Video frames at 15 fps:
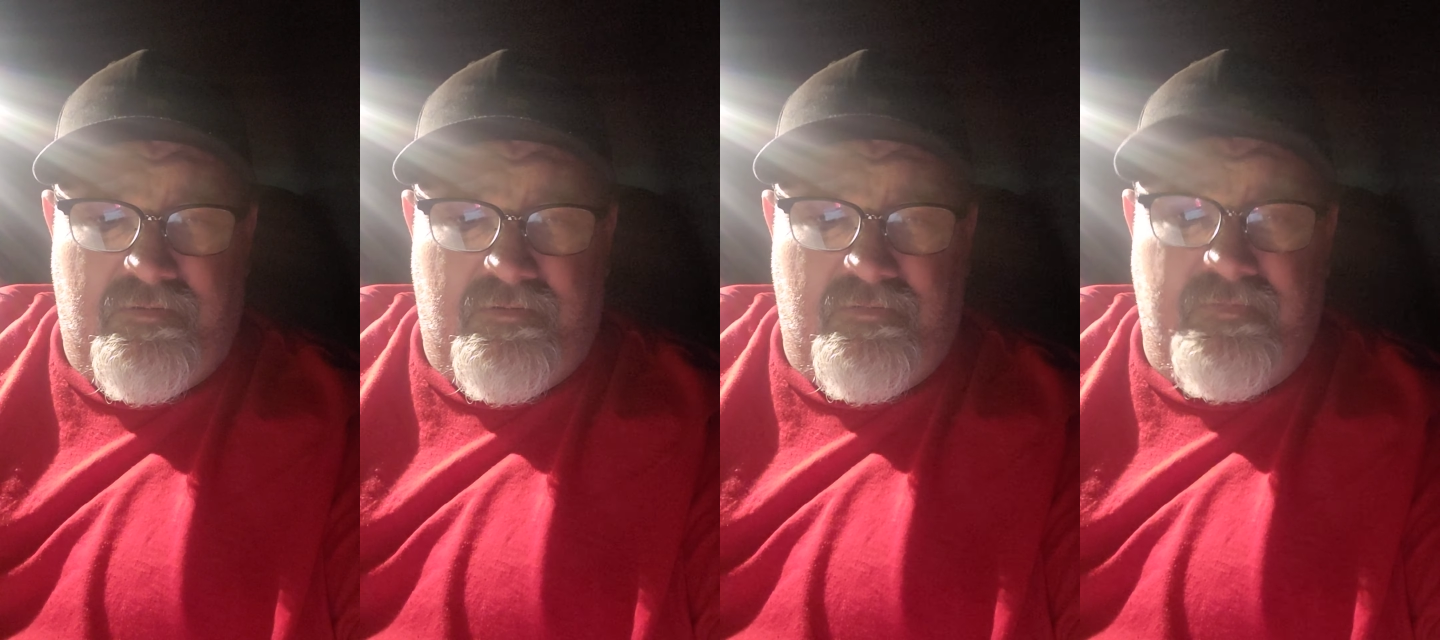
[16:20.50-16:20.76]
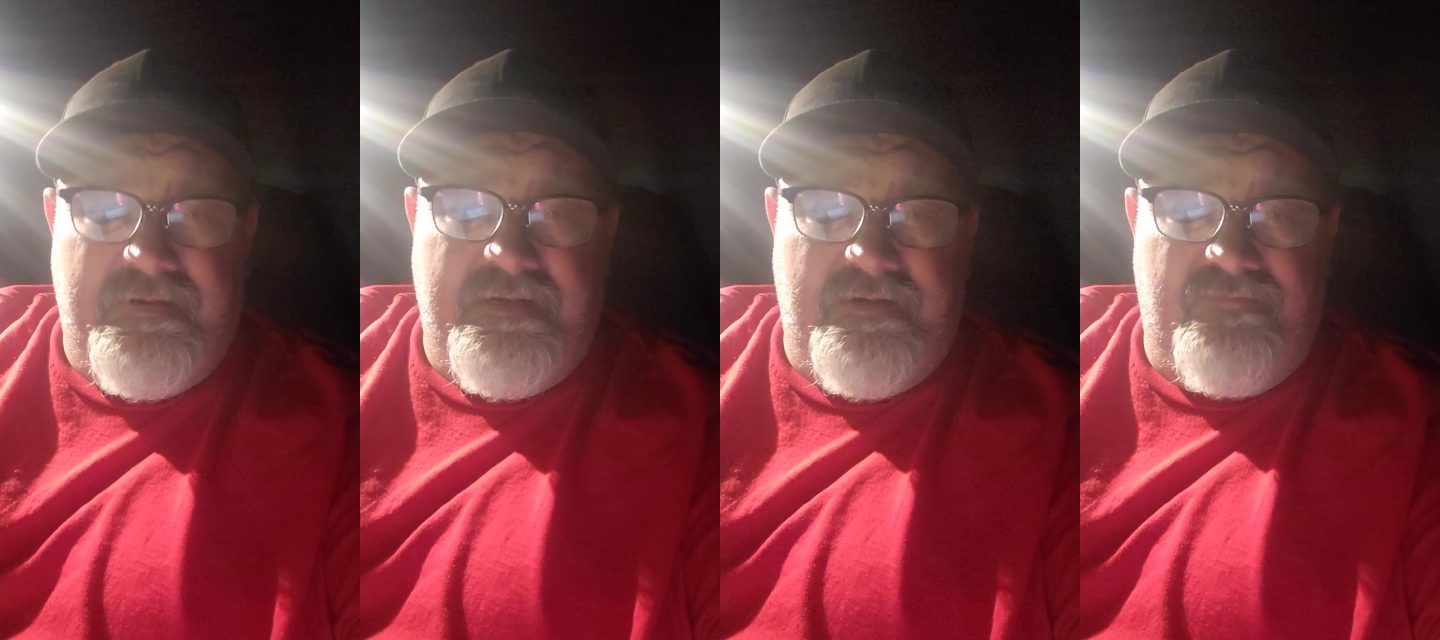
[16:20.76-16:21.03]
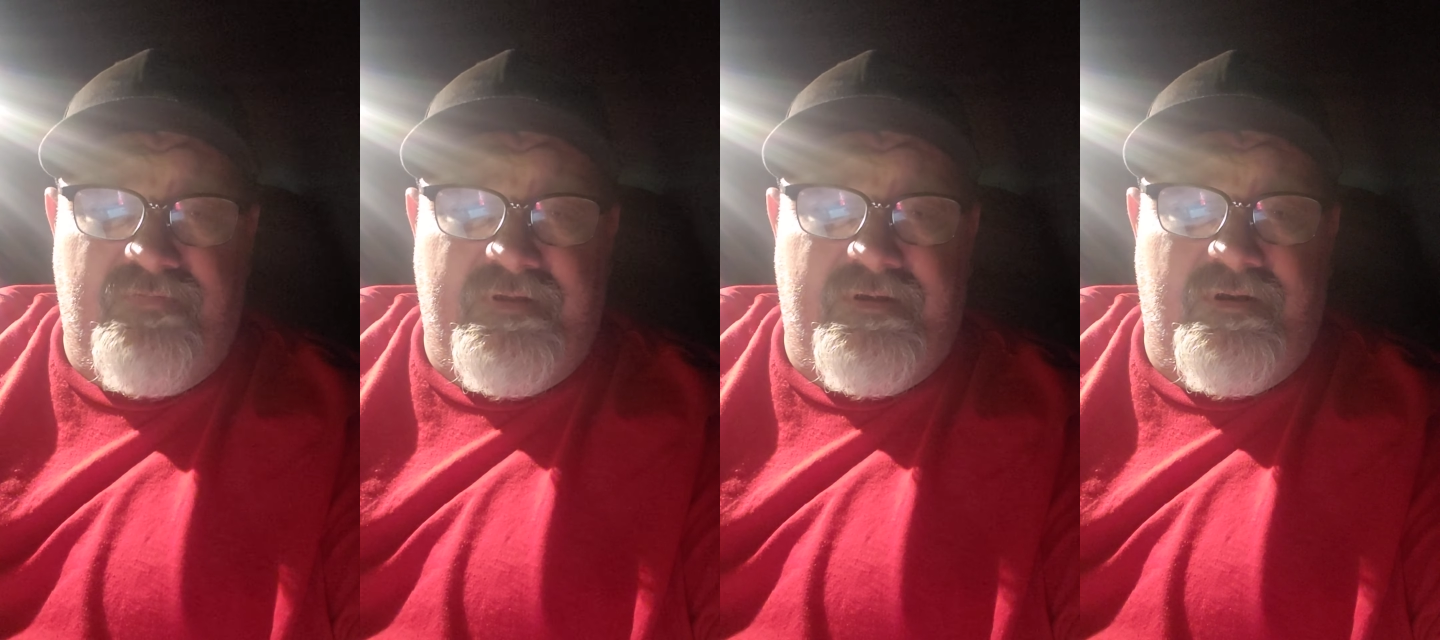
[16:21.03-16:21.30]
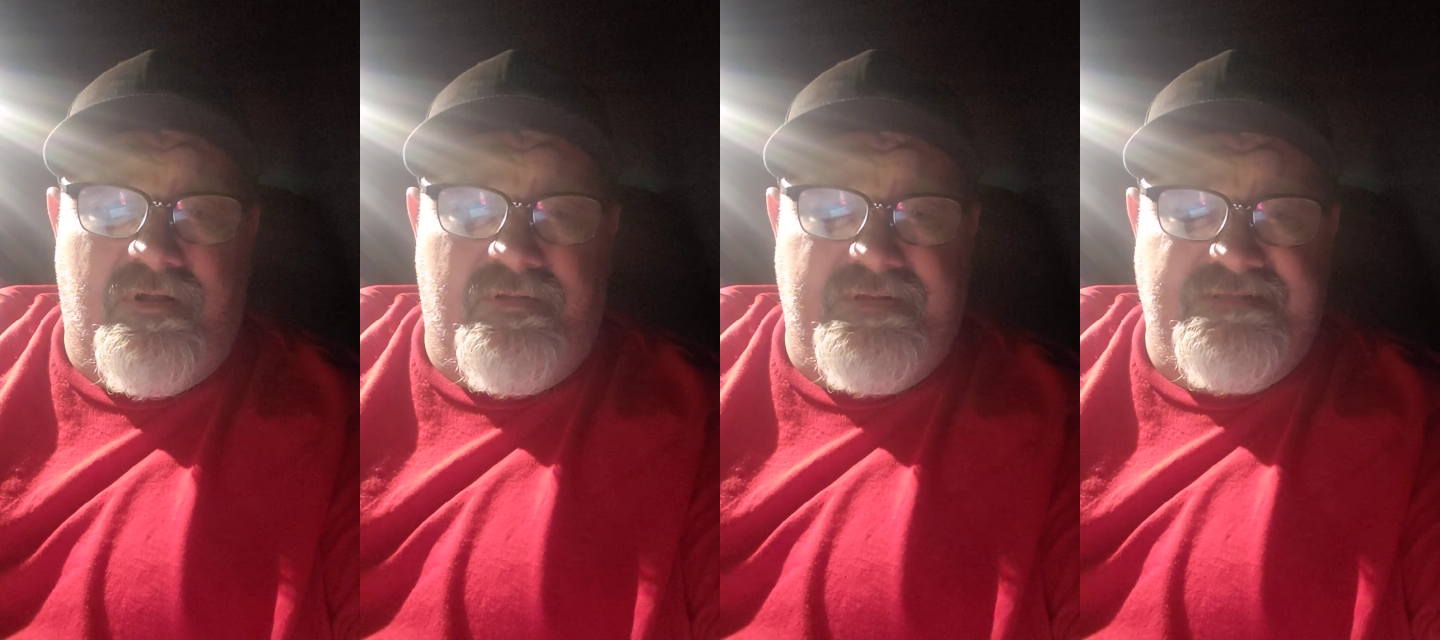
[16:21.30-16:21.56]
We need to
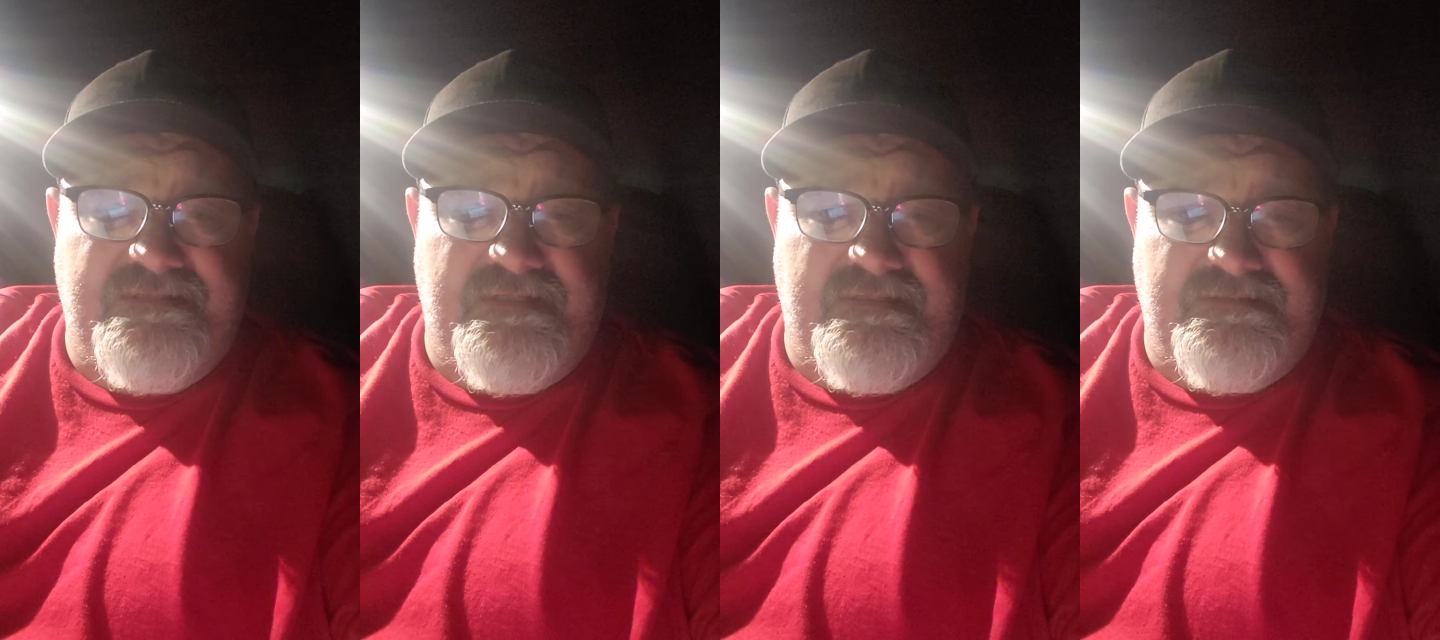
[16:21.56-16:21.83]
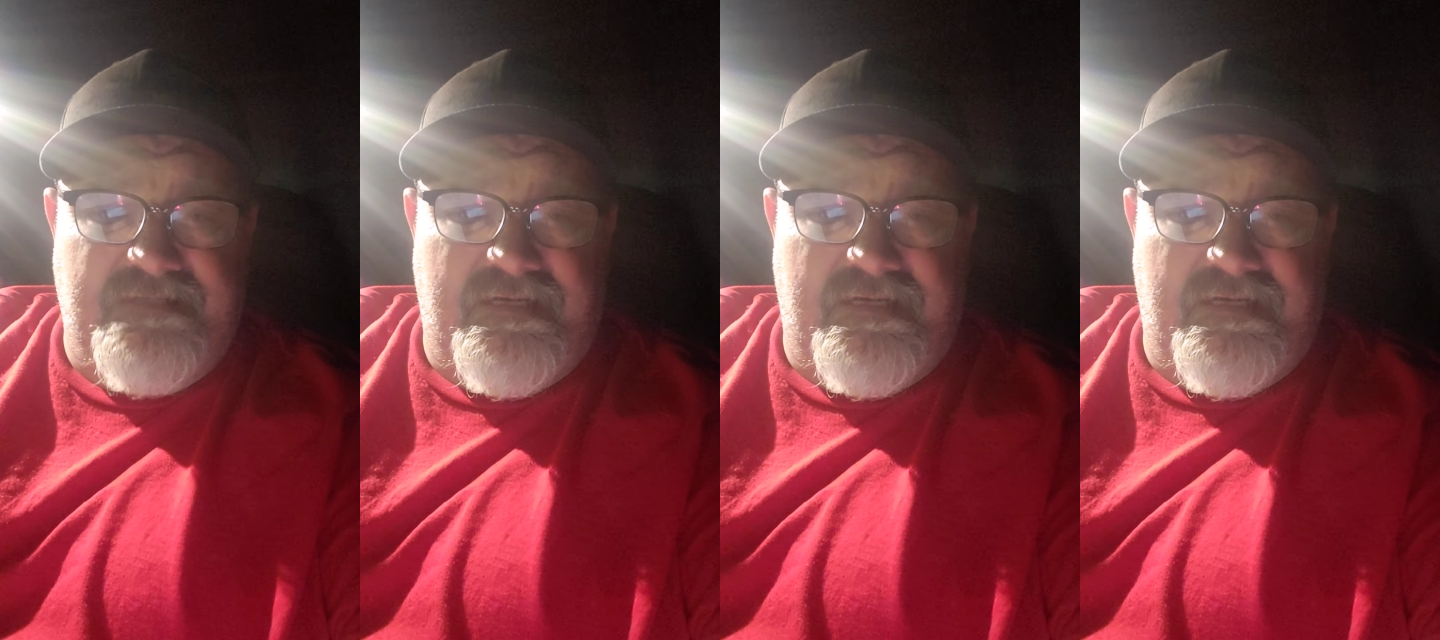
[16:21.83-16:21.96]
figure all these things